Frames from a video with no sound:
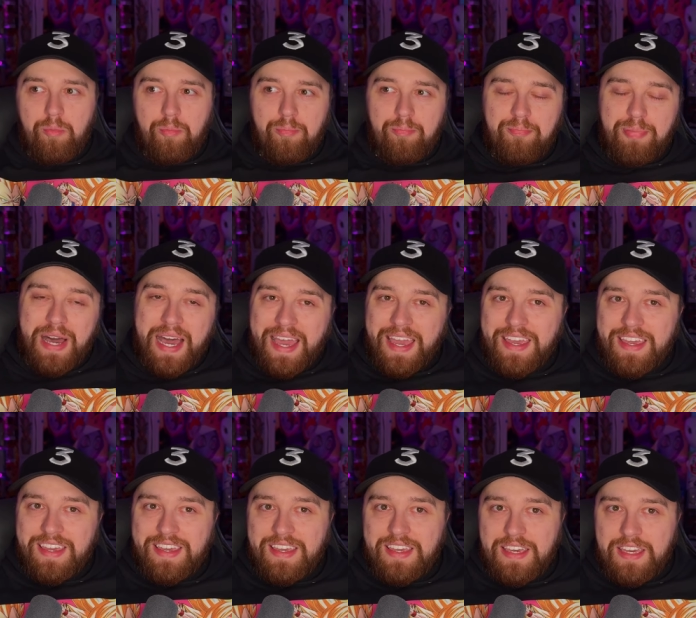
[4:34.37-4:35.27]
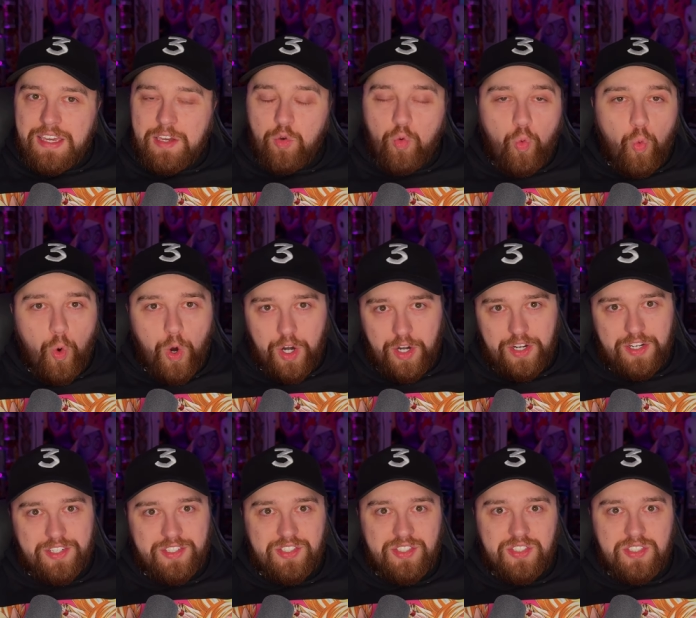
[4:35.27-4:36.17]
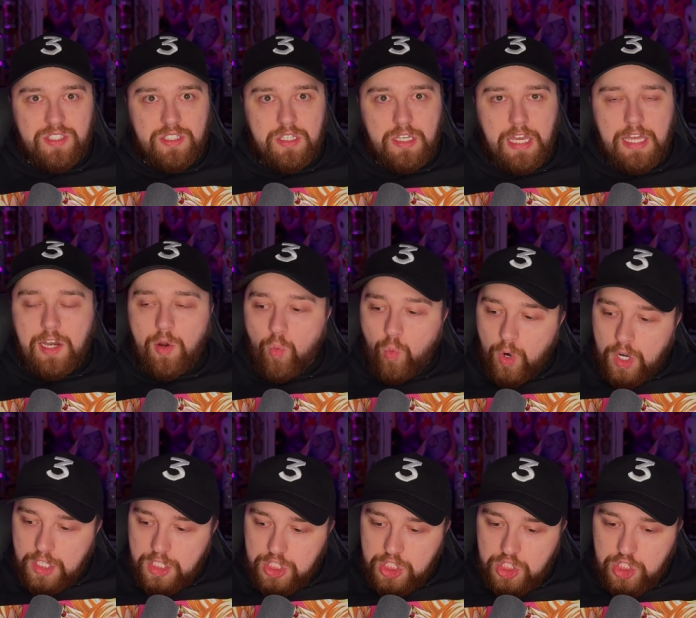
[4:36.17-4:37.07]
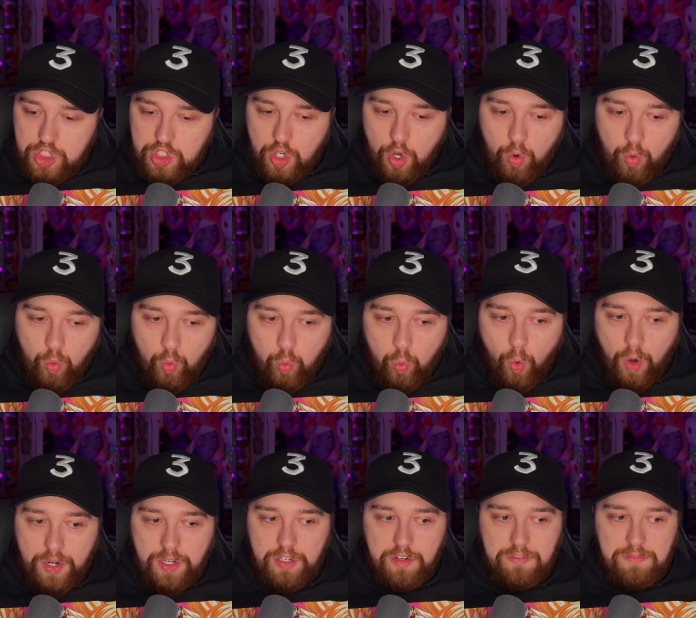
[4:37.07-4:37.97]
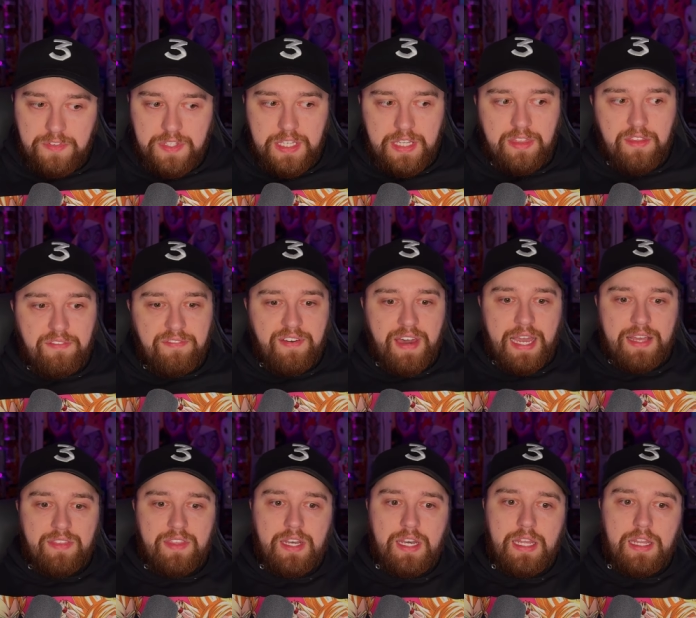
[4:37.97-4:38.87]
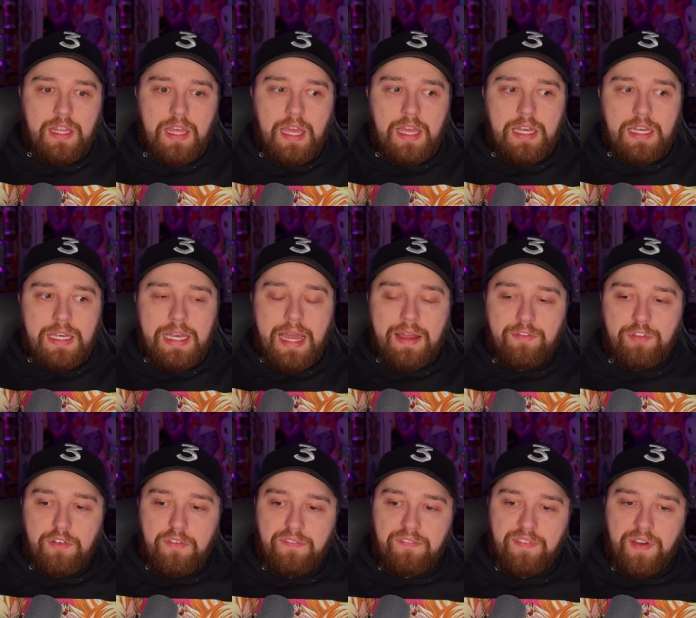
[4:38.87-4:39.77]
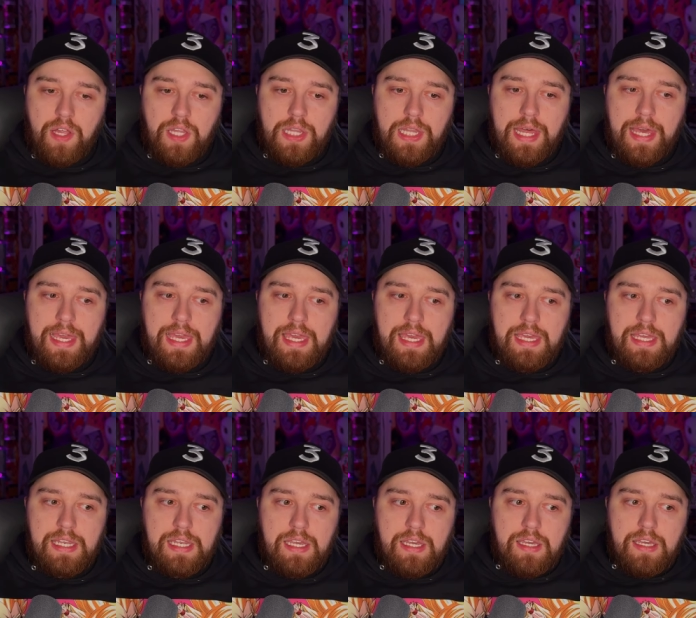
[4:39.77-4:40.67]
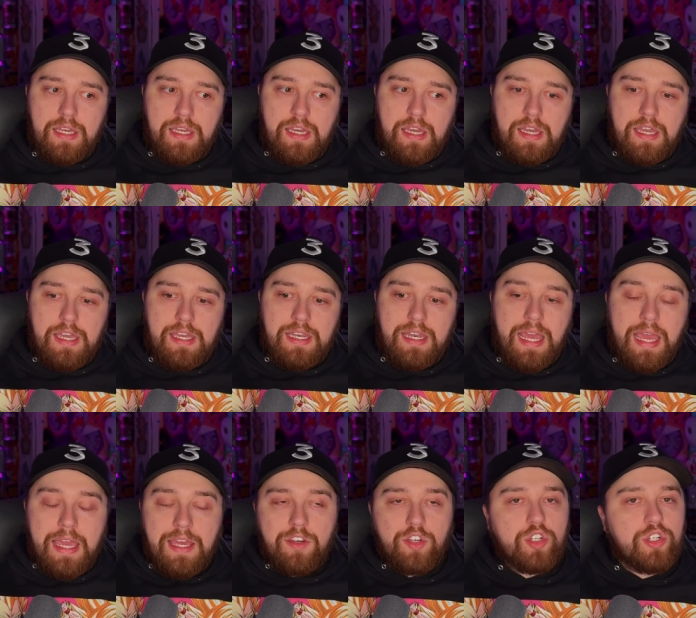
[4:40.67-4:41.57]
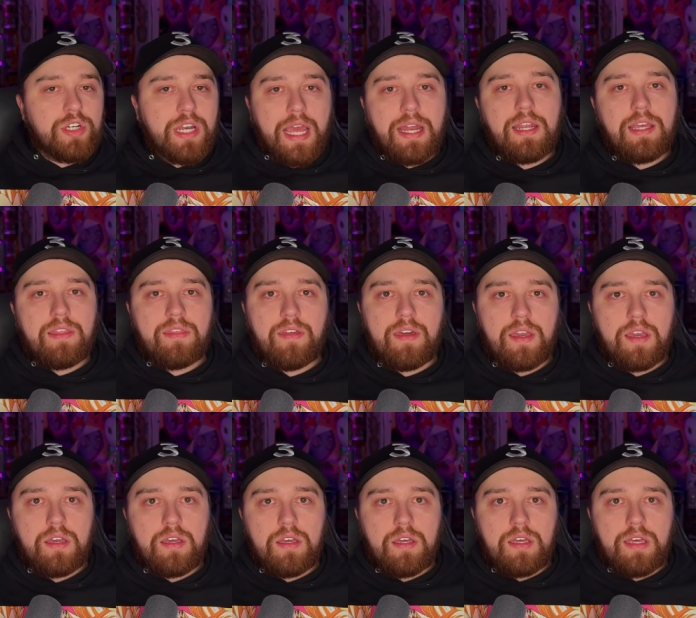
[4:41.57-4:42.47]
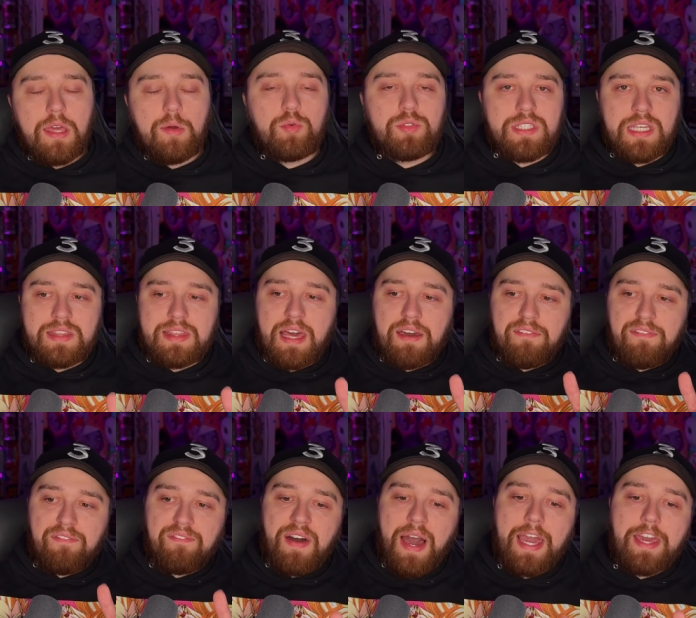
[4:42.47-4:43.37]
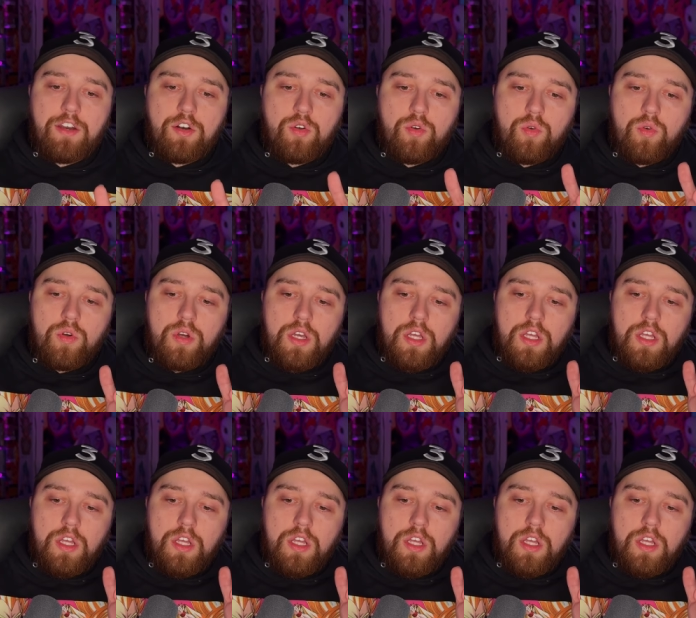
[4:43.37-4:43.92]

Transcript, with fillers: But it works. And it worked so wonderfully in the fact that it it never felt like it it hindered anything. It was like that final